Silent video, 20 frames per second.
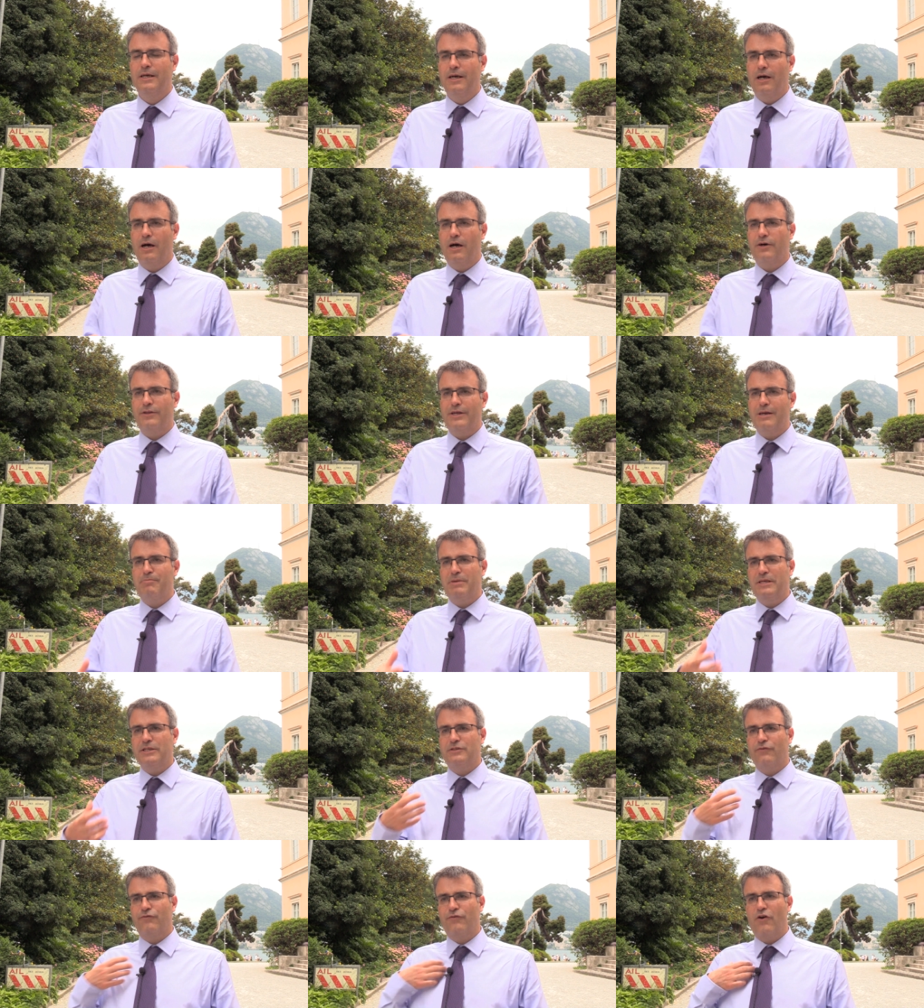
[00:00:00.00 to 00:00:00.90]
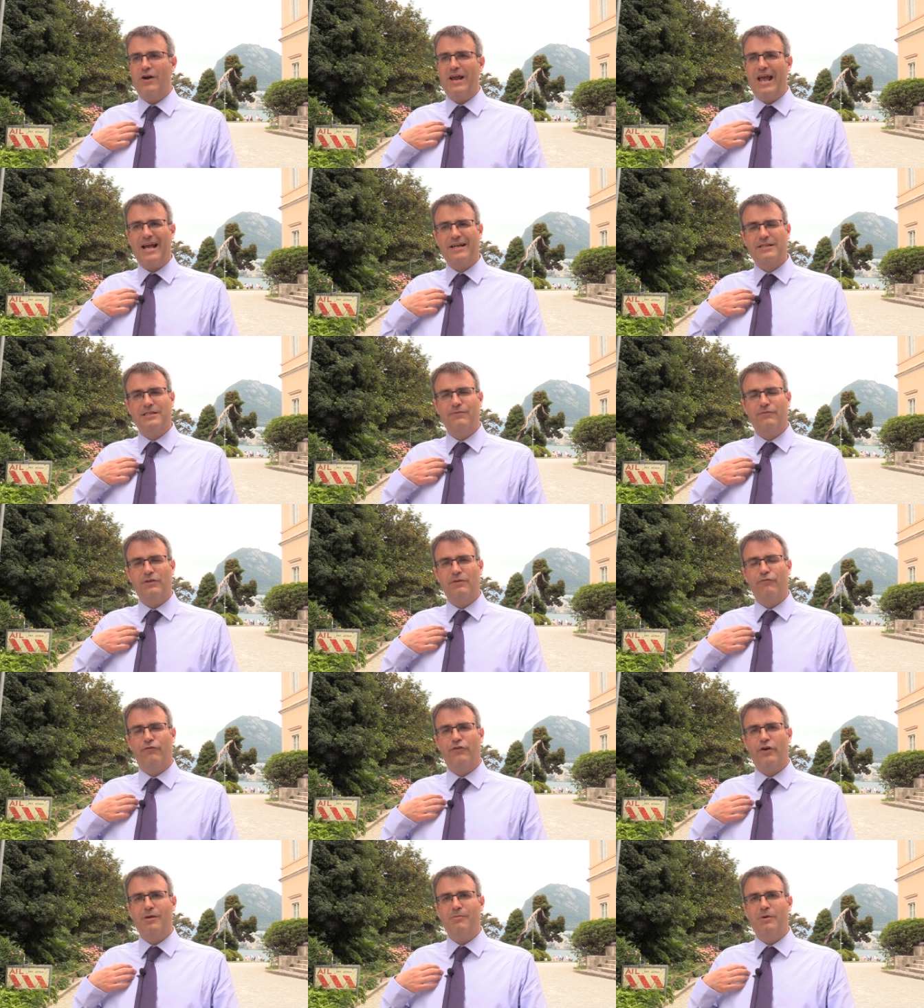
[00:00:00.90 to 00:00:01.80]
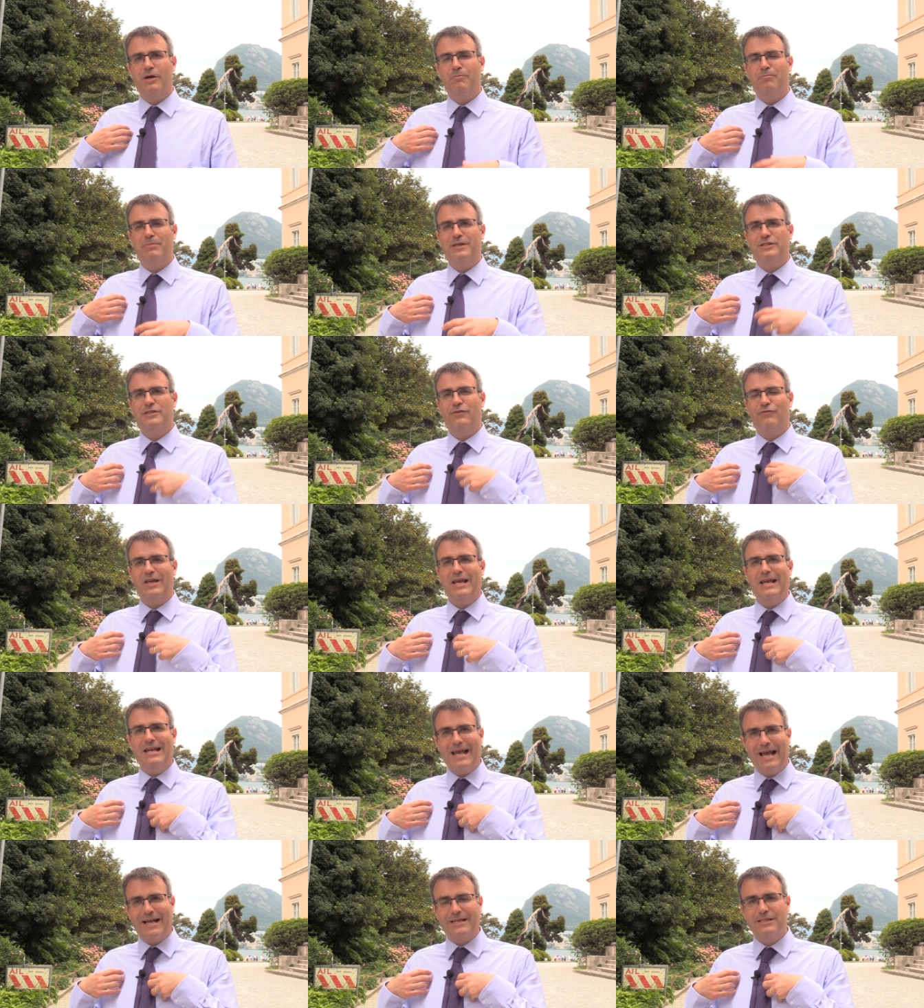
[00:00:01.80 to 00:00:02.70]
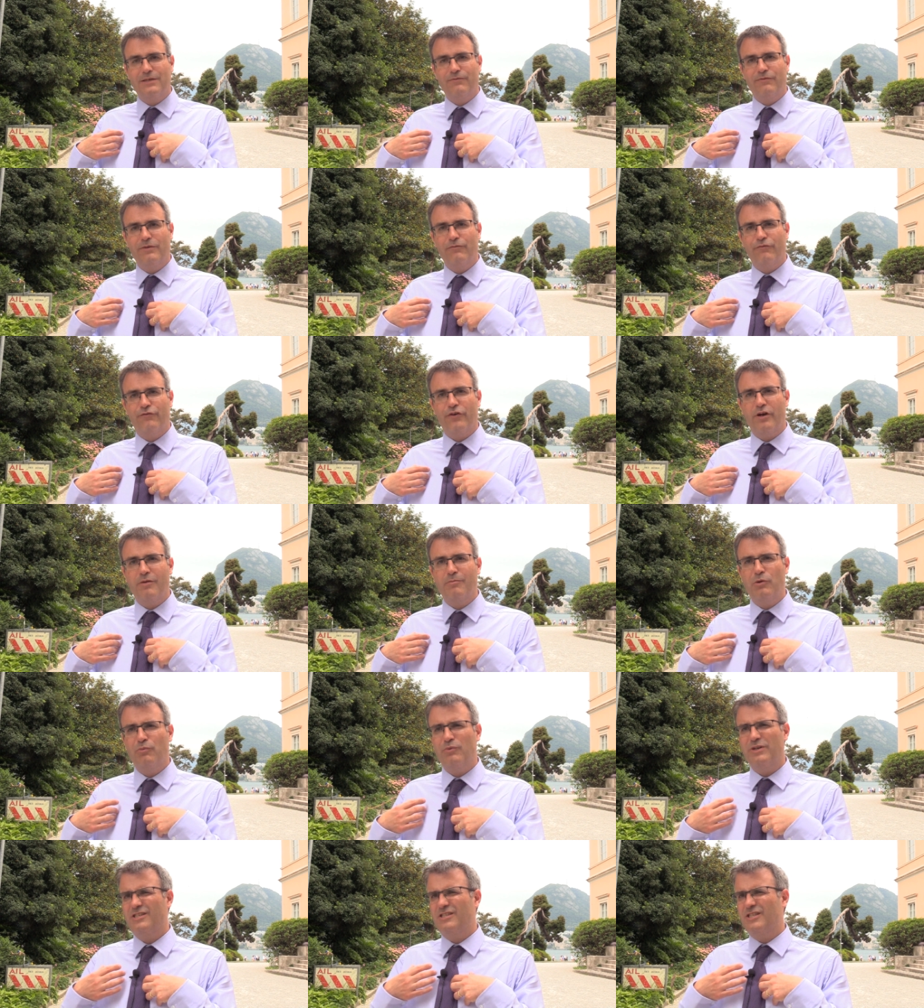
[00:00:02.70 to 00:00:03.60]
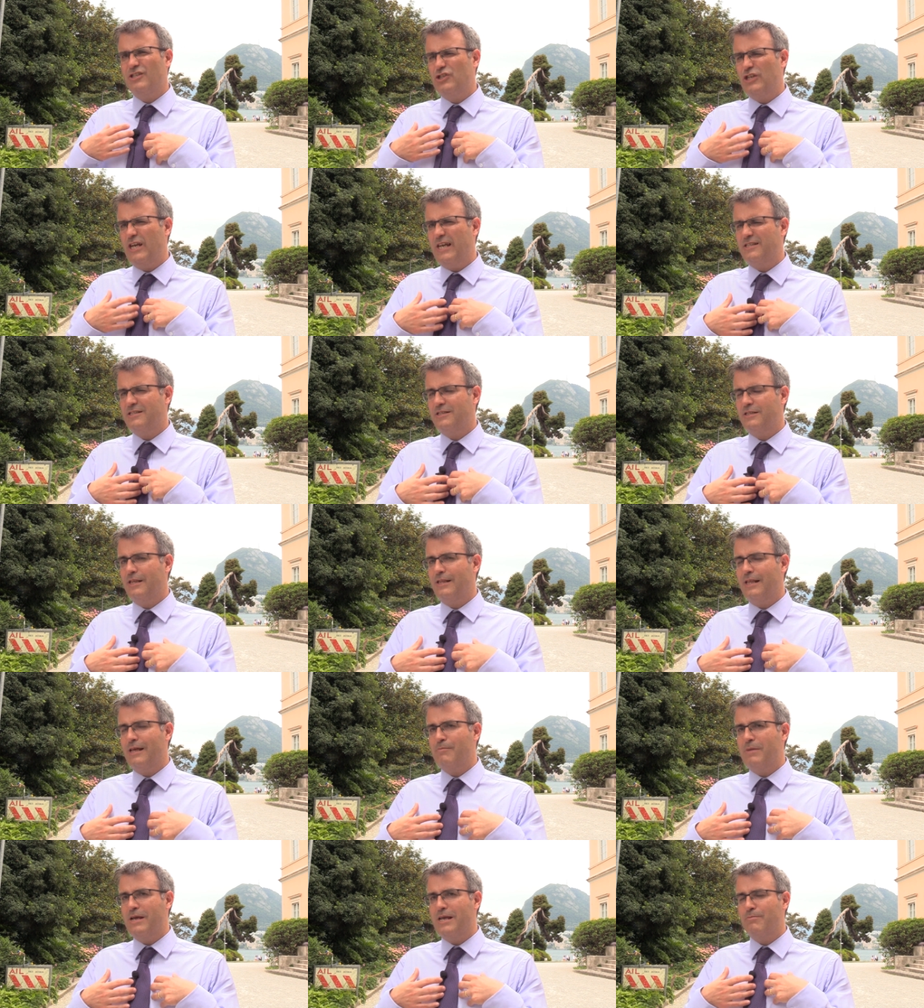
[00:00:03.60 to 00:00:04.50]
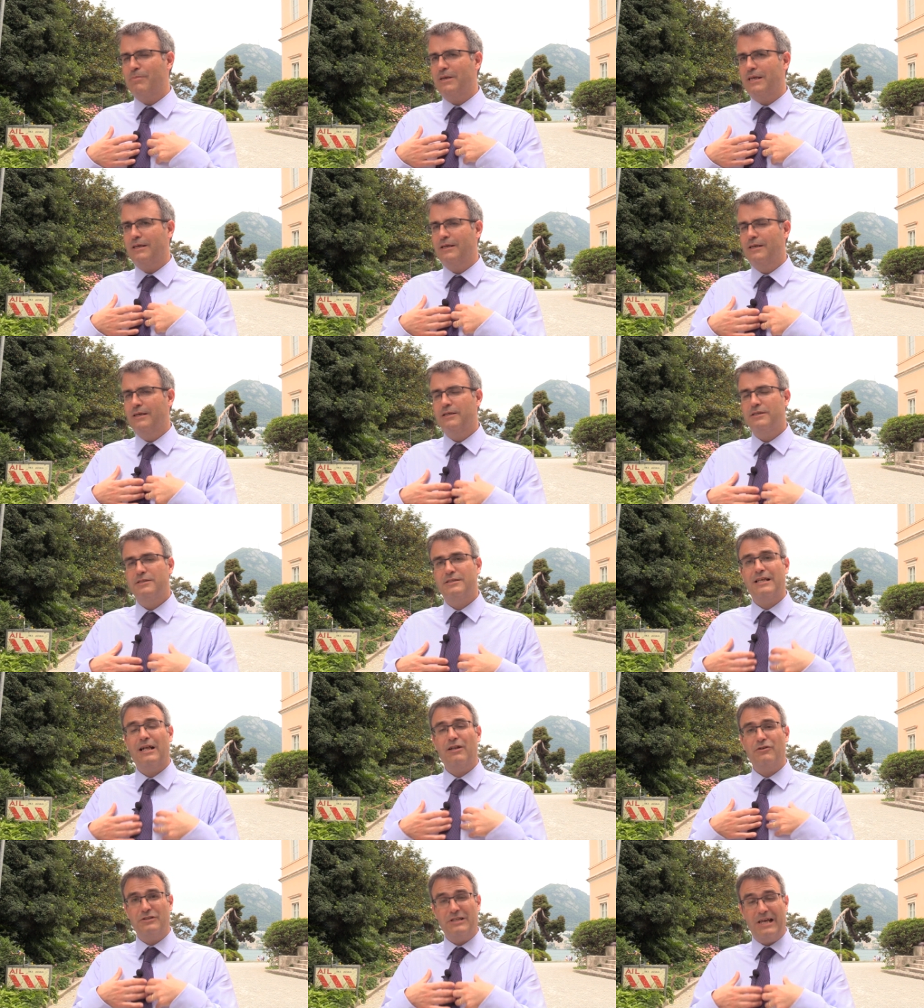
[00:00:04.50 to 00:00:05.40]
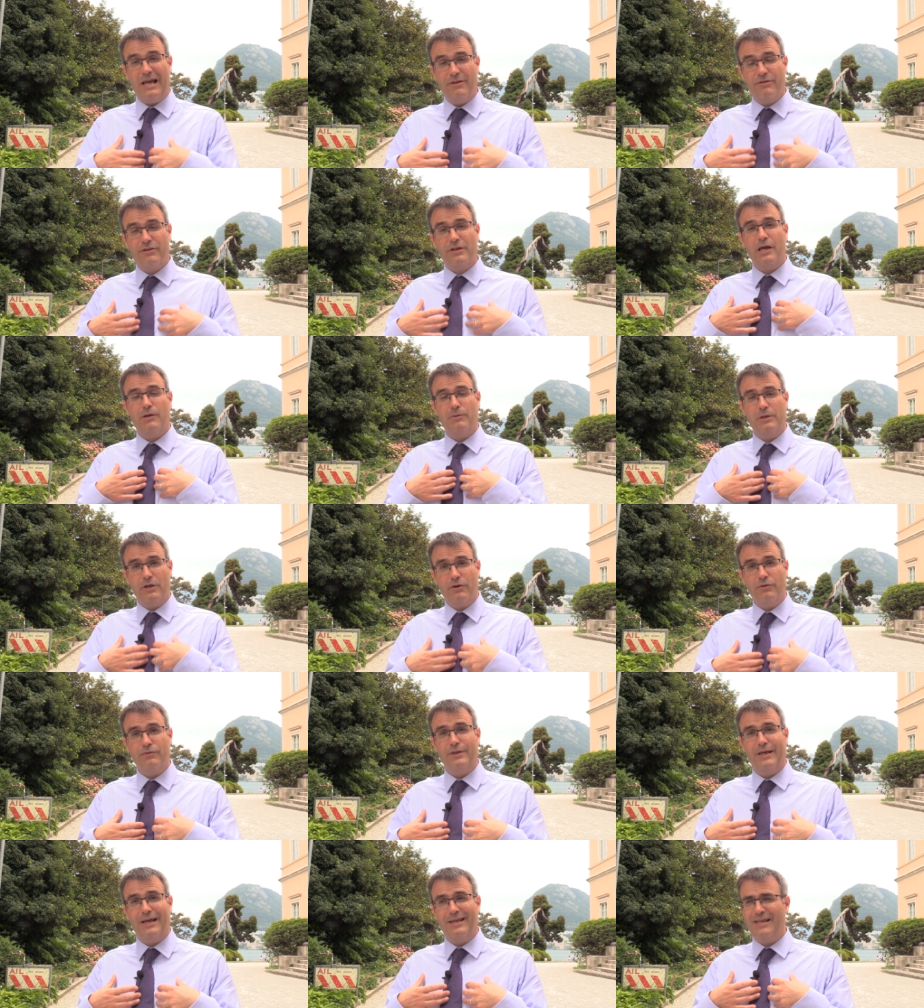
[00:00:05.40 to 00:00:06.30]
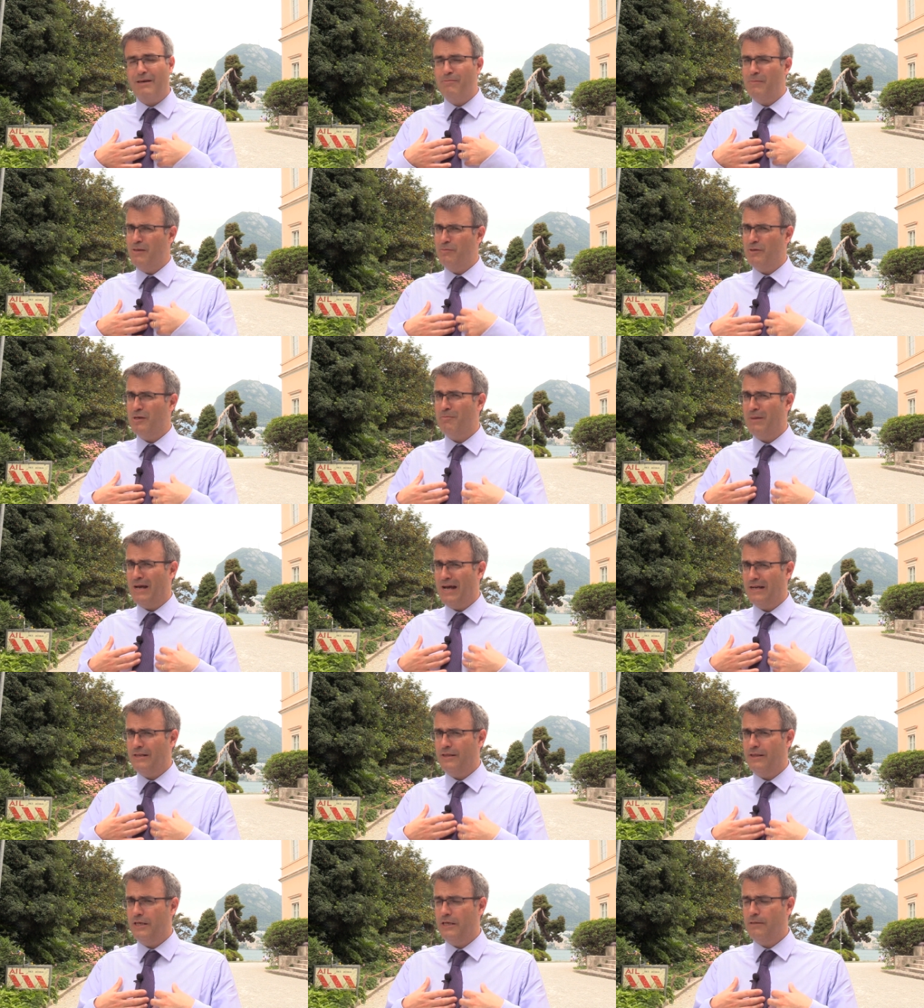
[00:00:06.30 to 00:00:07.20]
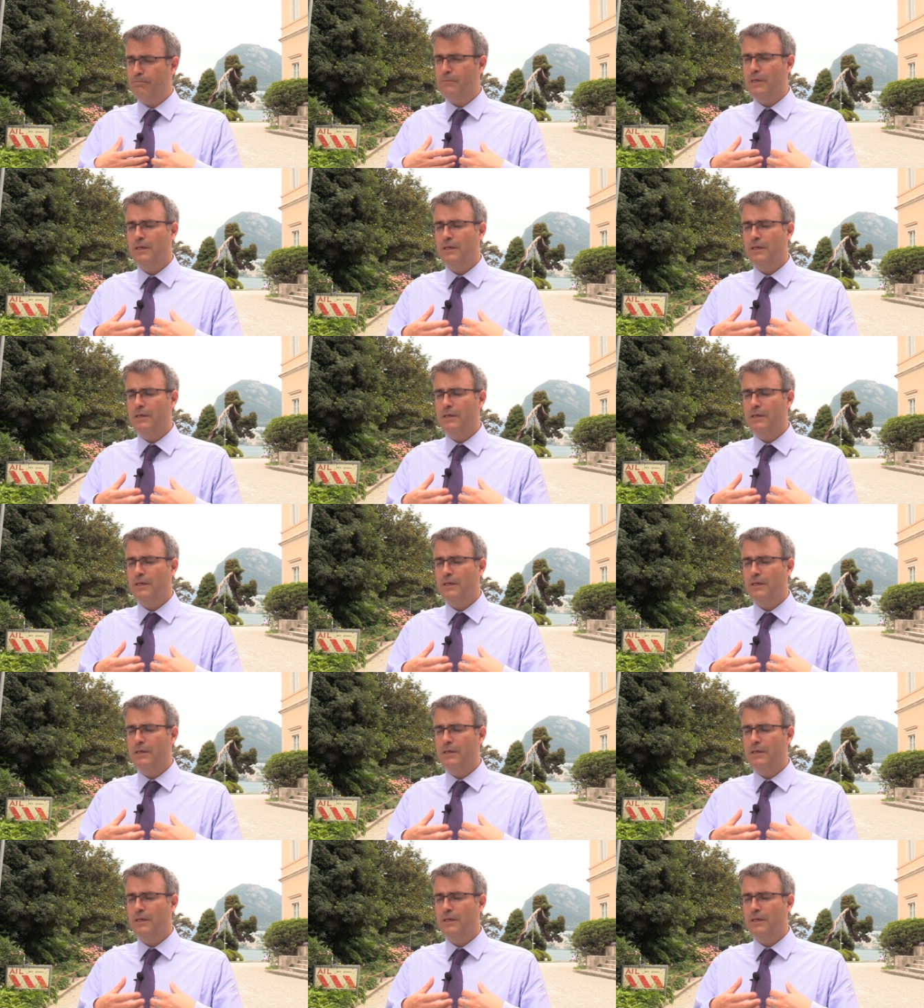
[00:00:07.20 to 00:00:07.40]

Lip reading: are there bits of very active lymphoma and bits of inactive lymphoma, which suggests that there may be cell death going on there. That may be a bad thing.